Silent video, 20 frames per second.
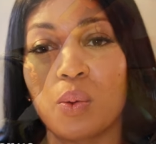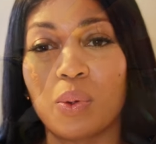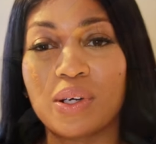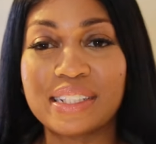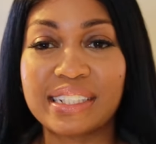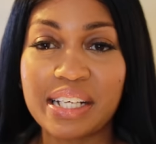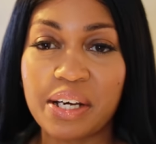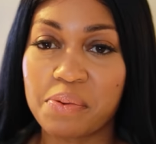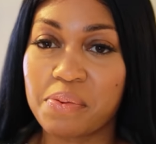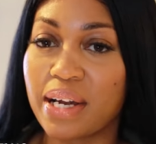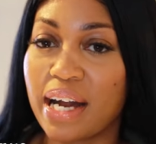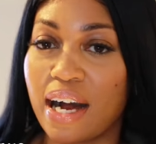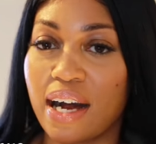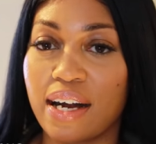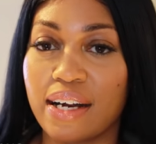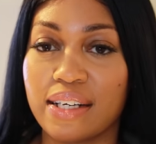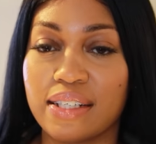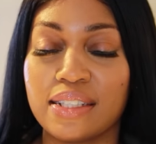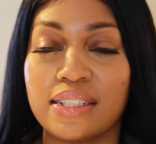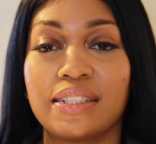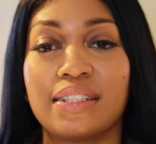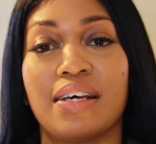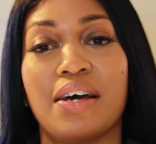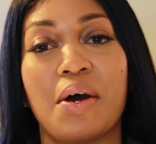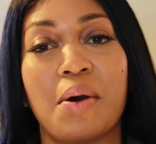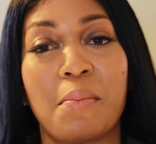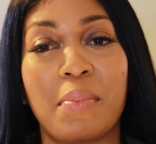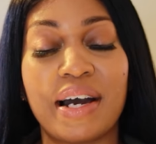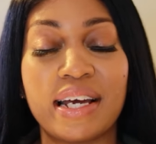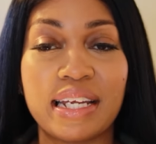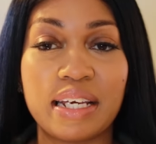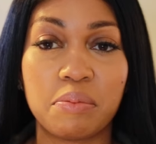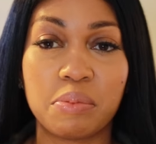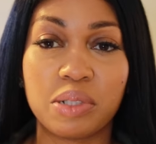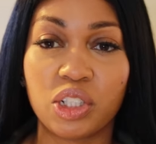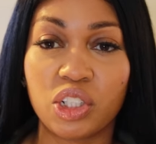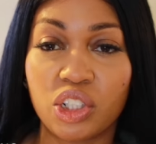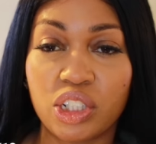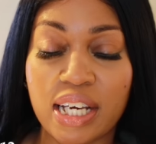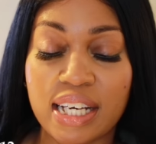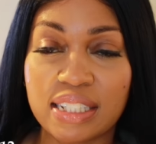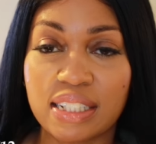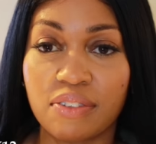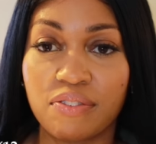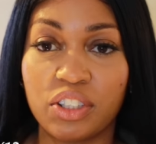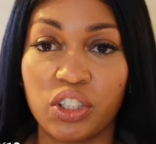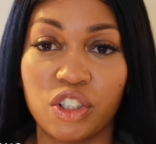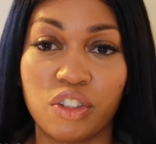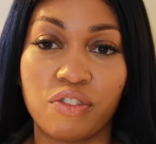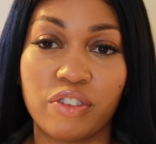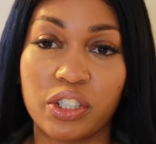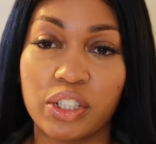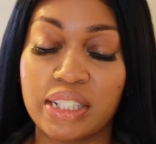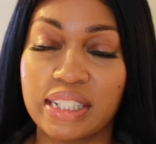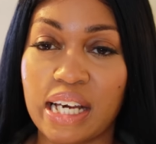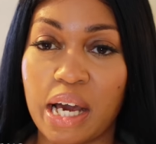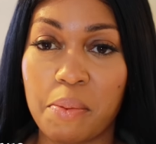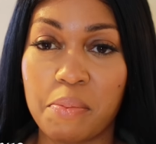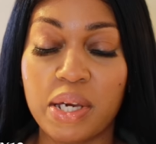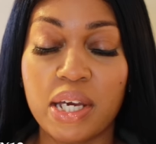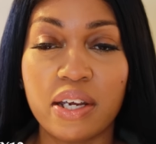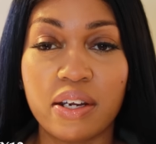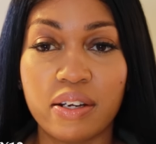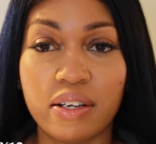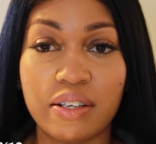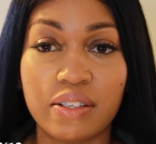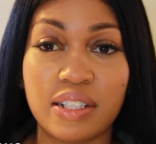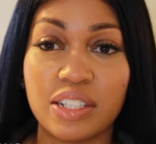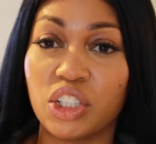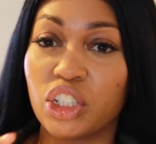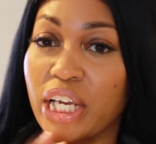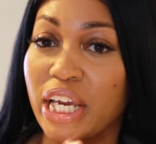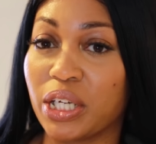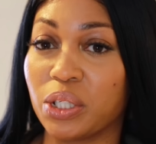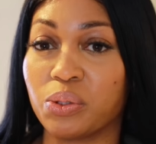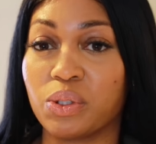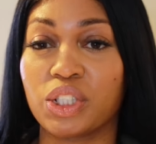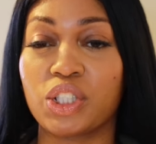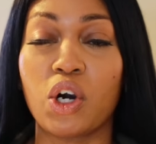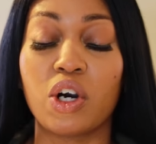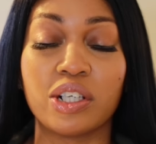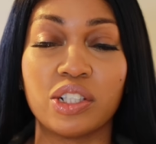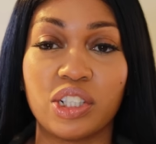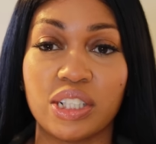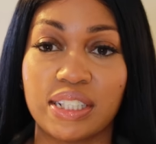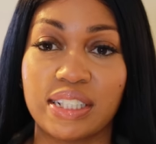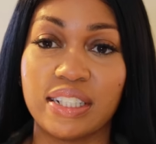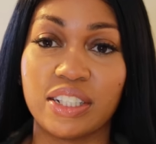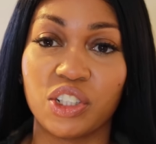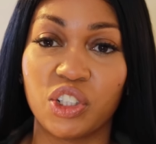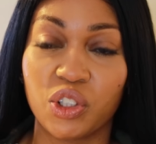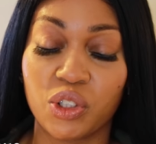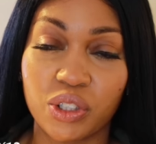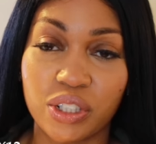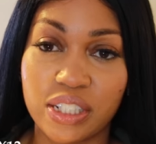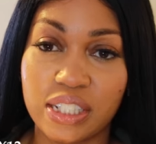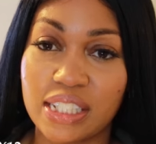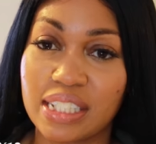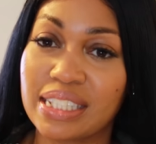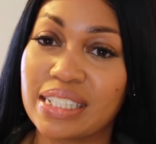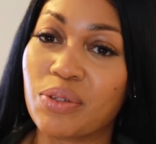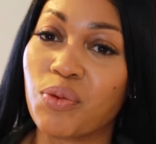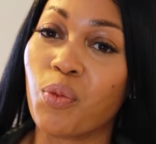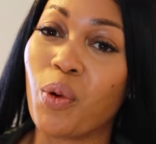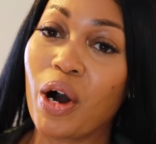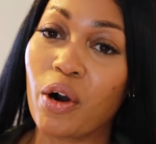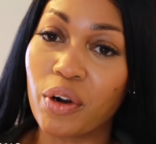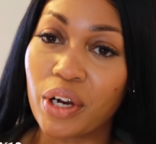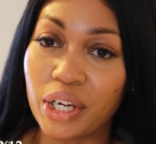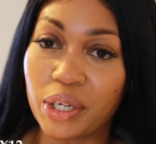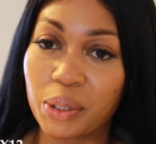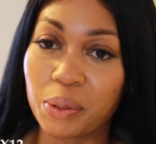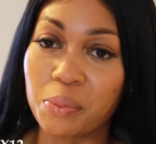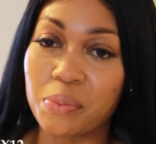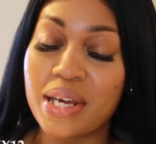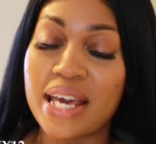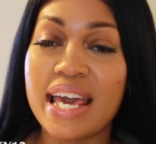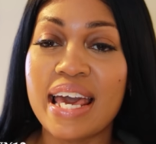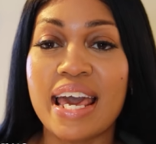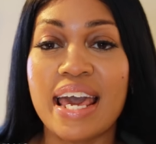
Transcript: What's up, guys? My name is Jess. If it's your first time here, the channel is called Just Luxurious. Welcome.